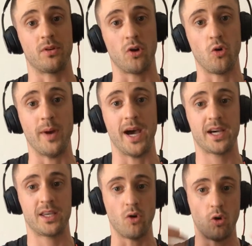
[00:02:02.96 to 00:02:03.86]
low
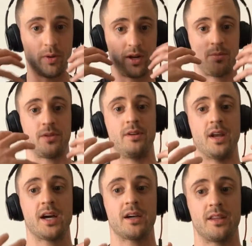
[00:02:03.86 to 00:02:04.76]
back, you open up their
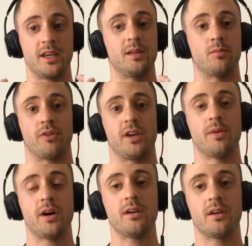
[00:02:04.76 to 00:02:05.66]
neck, they can breathe
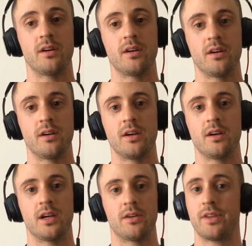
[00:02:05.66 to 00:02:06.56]
better.
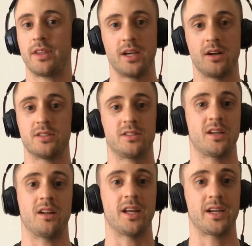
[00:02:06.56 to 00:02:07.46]
Everything else is
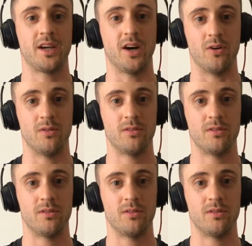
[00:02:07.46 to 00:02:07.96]
going to let go.